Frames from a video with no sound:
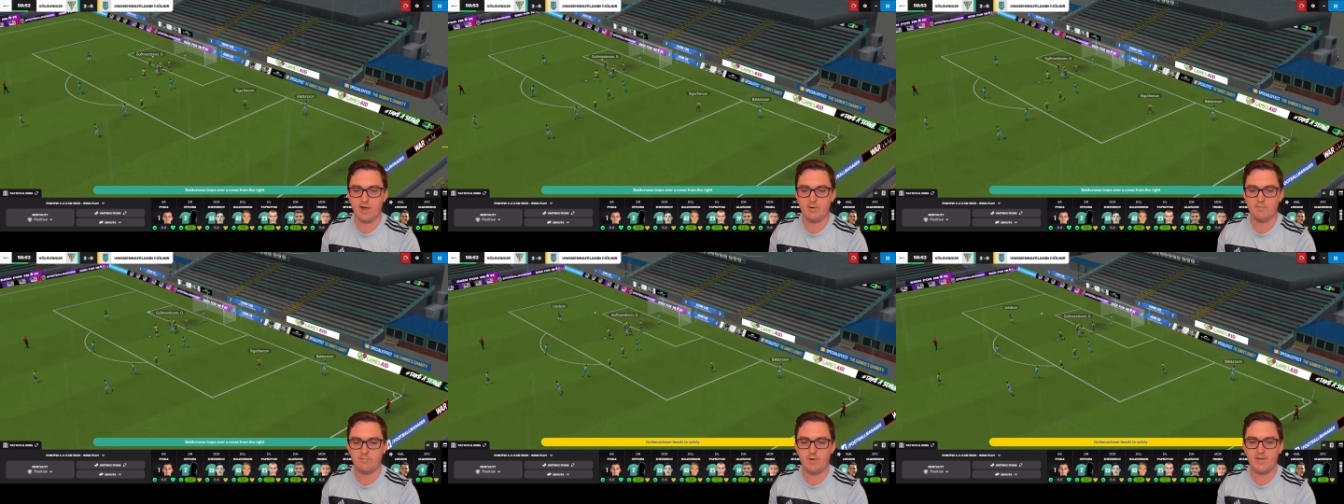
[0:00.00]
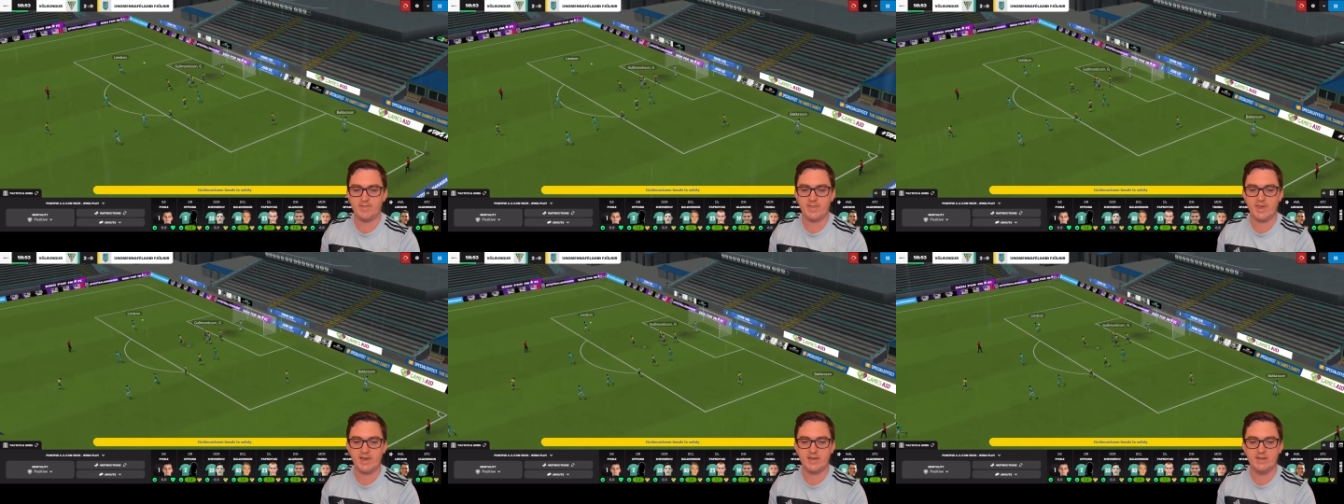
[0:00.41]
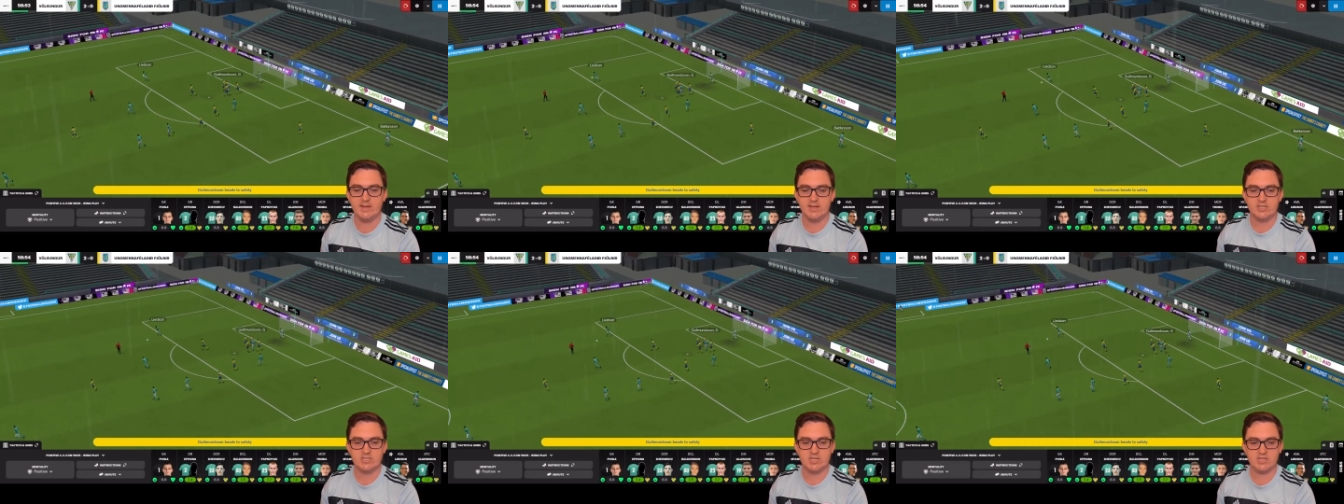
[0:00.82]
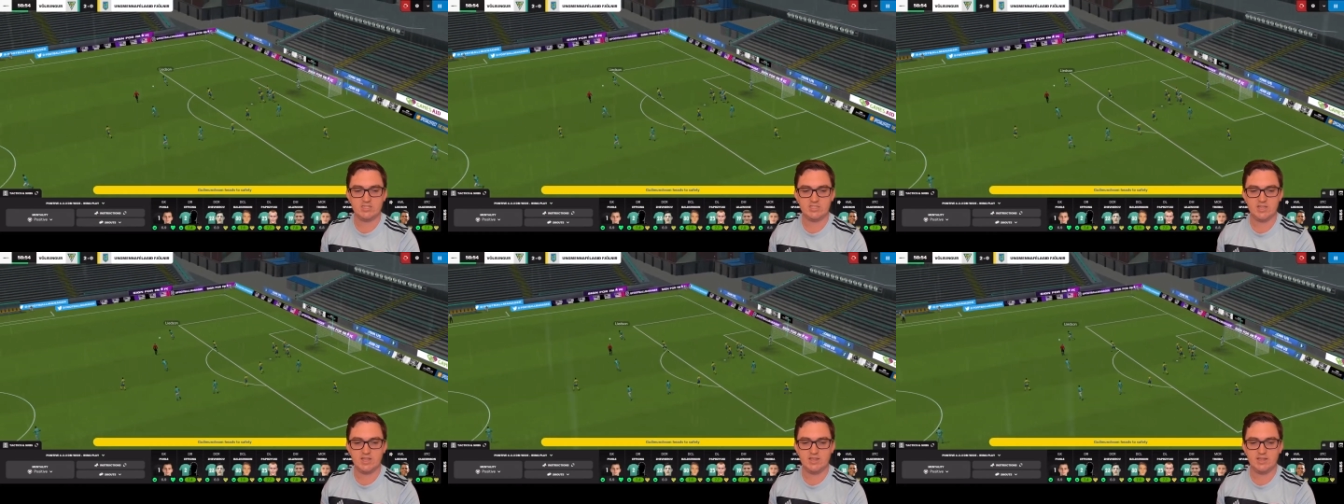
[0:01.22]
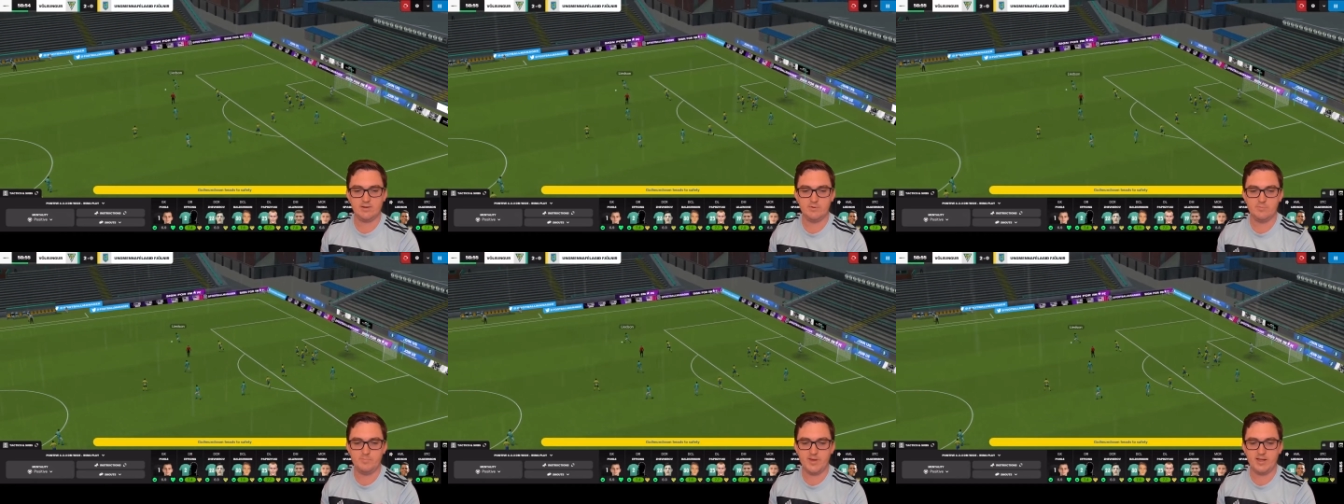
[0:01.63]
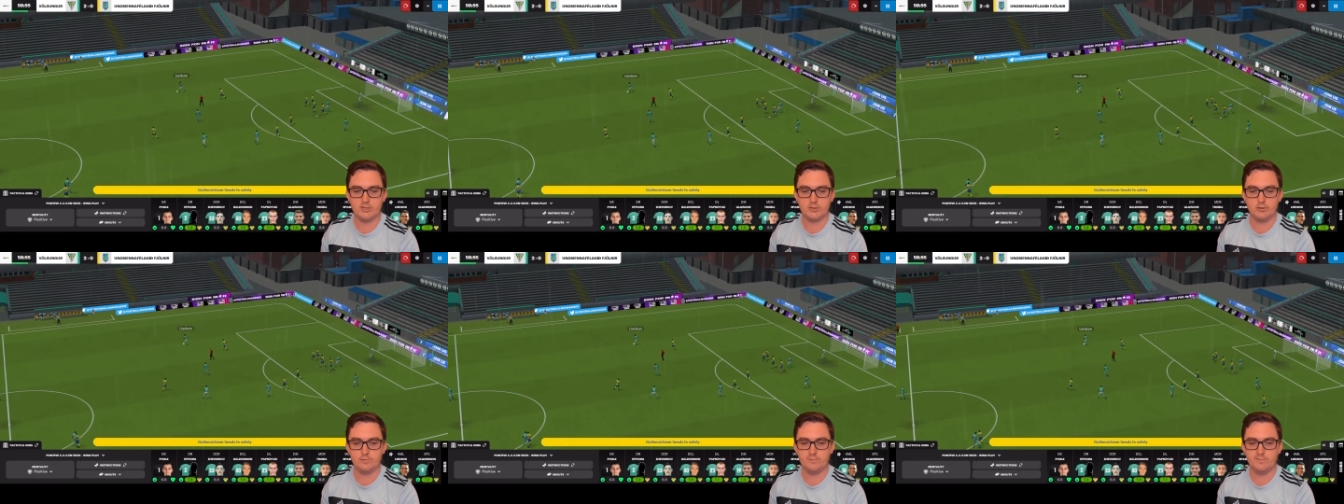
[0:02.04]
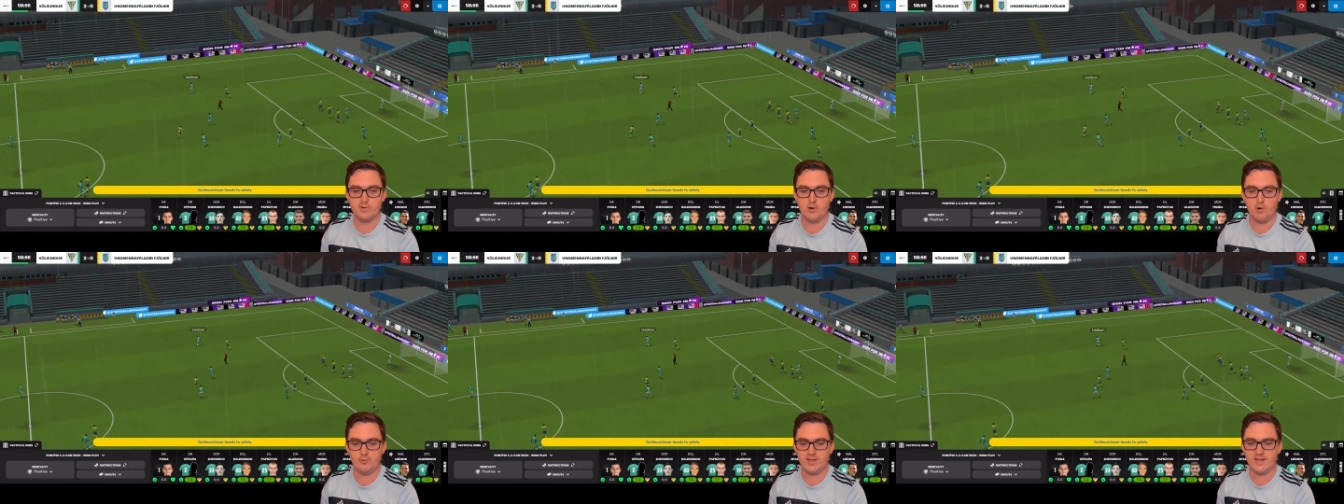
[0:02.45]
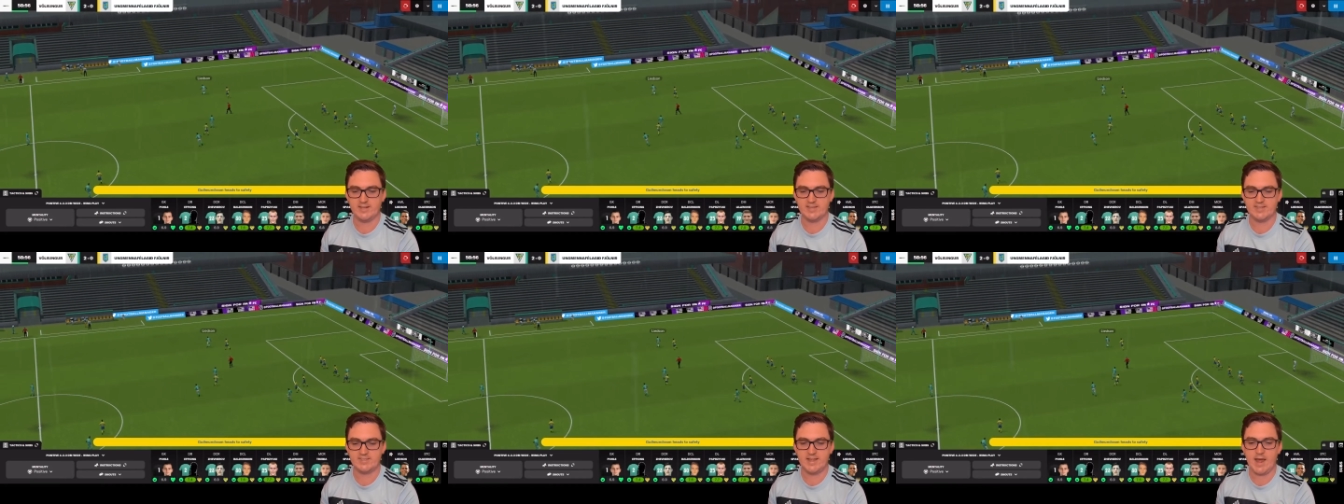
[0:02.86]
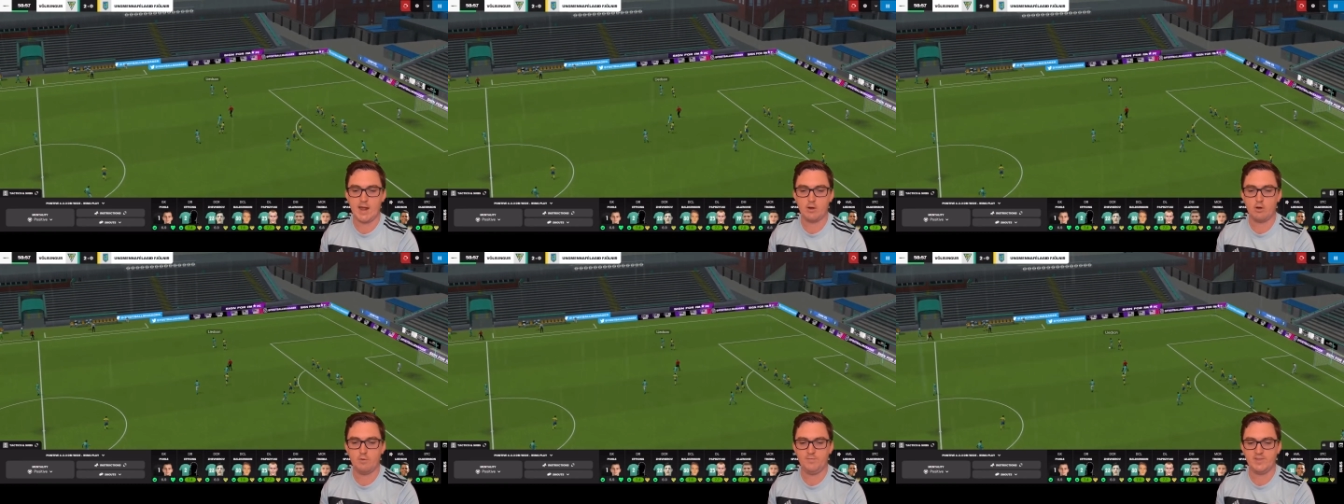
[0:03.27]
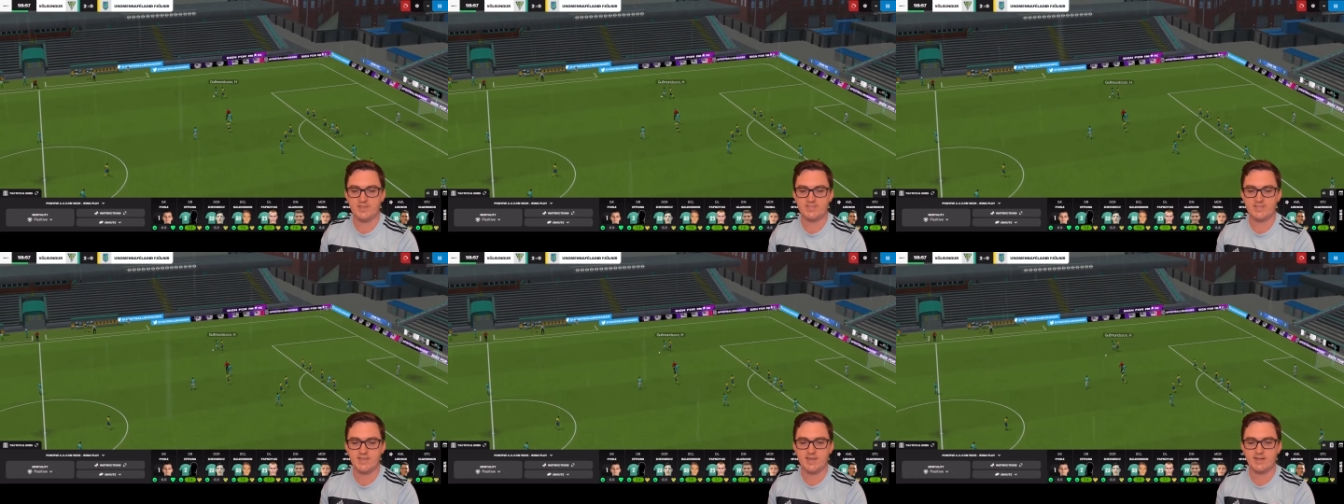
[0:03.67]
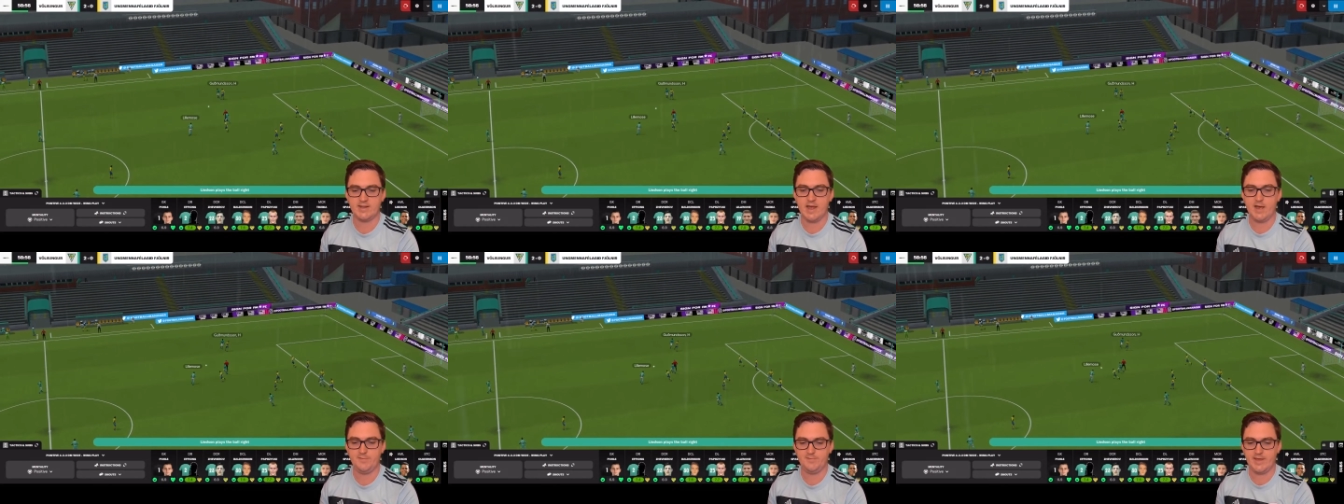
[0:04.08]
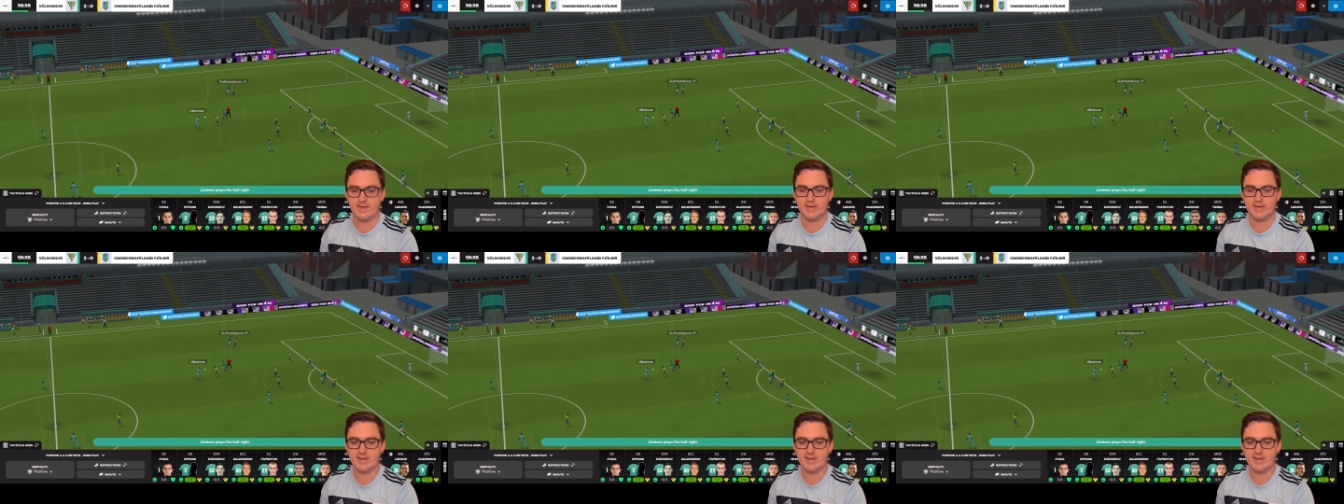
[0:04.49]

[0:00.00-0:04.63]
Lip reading: away with one there. Just a little bit do Fjölnir to start off the second half.